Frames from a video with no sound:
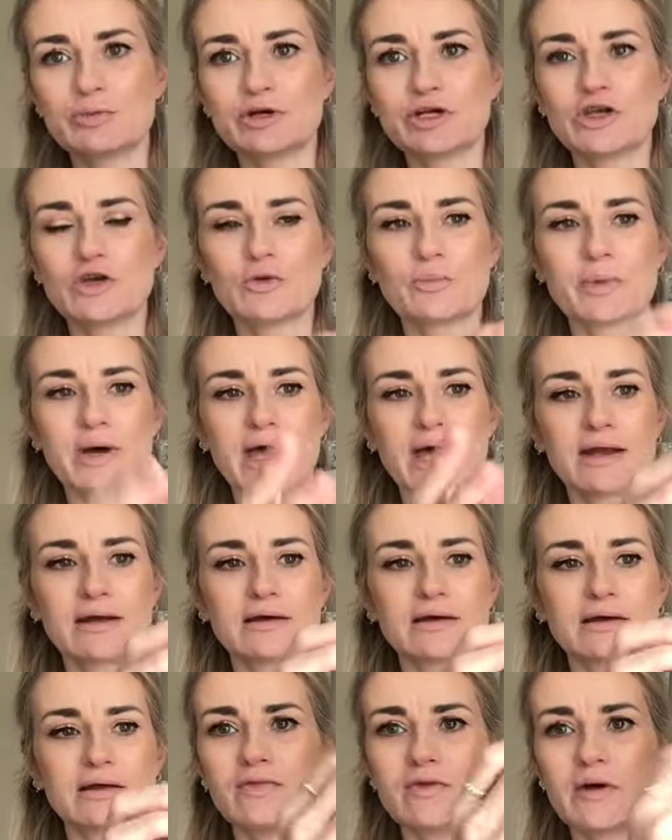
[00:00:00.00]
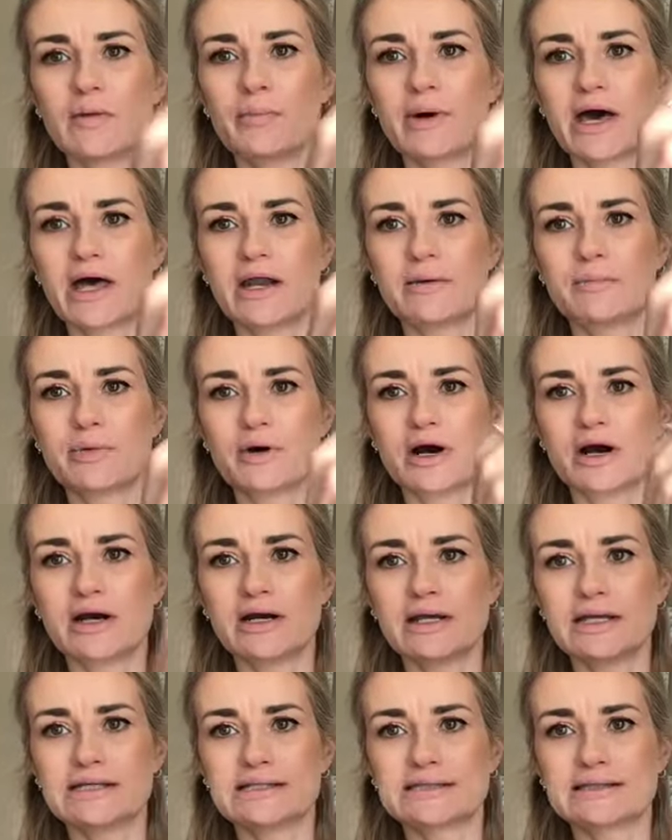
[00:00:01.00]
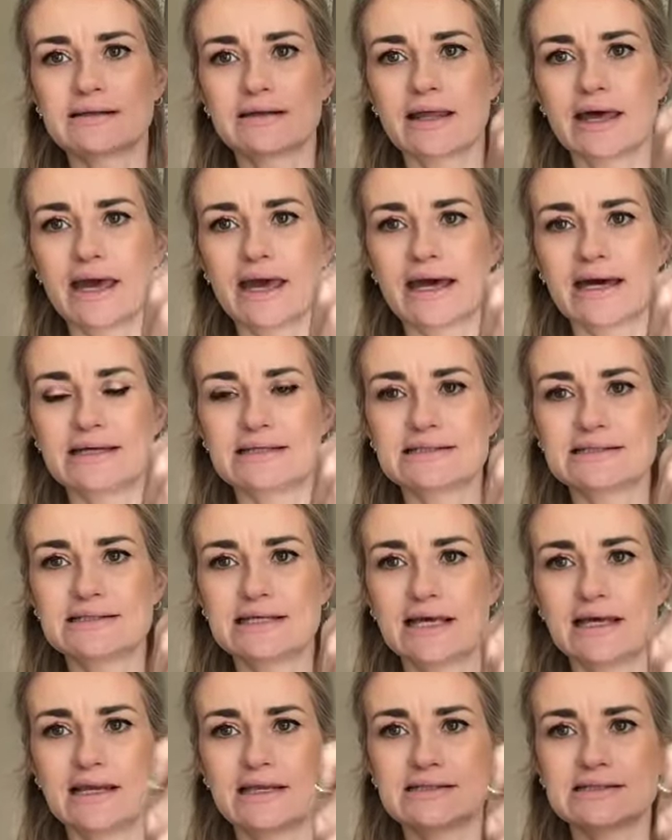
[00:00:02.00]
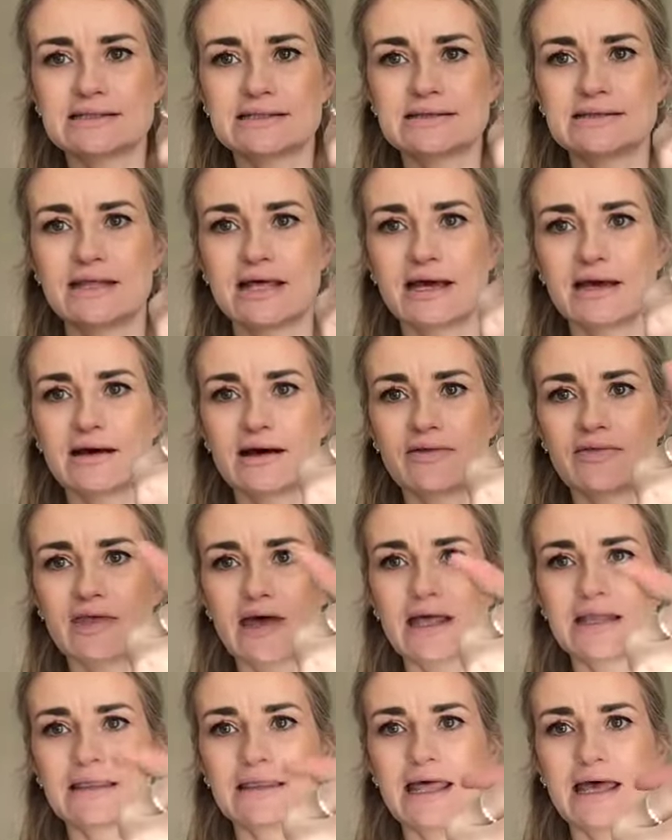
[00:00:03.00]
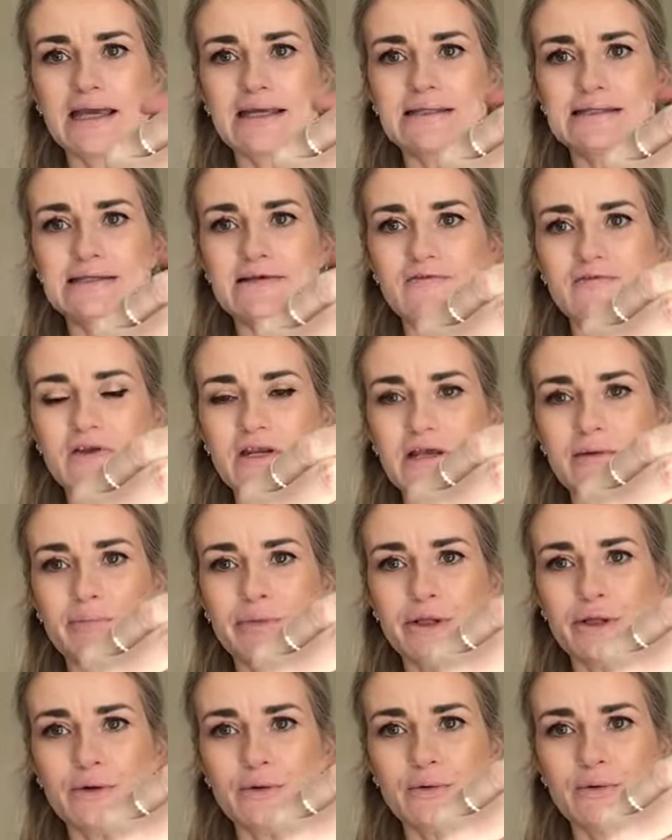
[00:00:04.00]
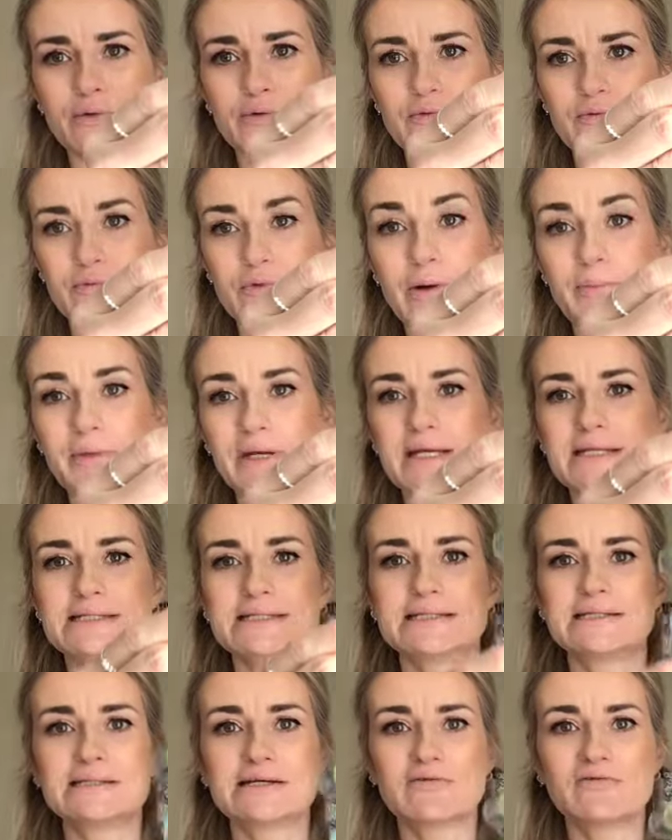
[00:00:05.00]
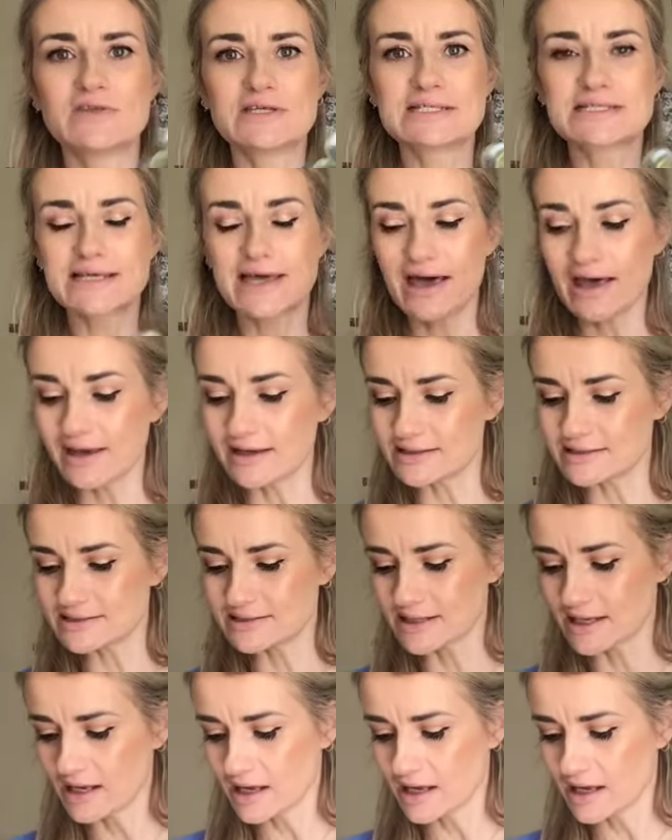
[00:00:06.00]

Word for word: cute bottle. The bottom part is glass, and it's that got that light Tiffany blue reminiscent of the skies.